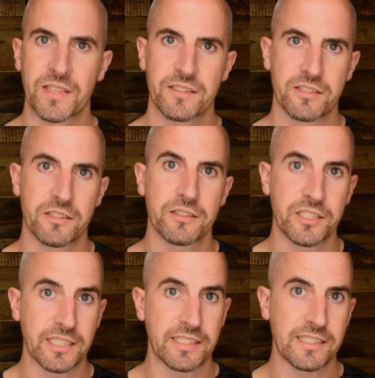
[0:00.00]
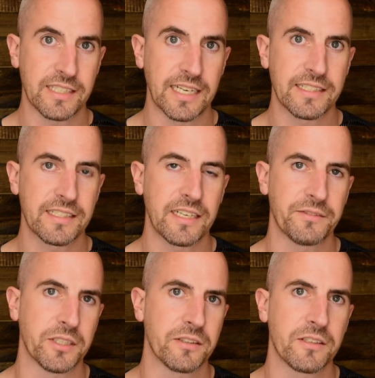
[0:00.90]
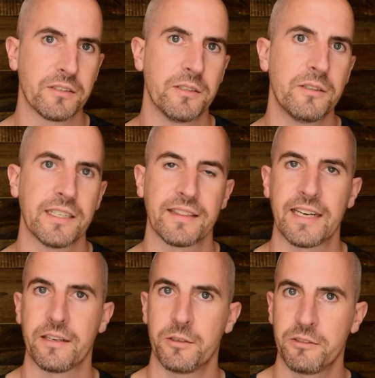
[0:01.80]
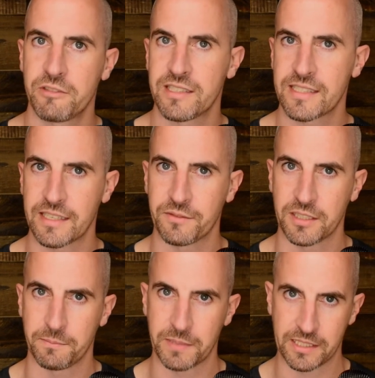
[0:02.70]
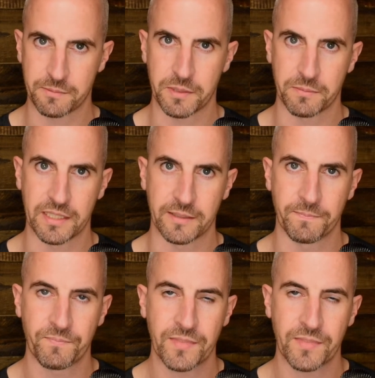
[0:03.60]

So she decides to have another go at that 170 beats per minute.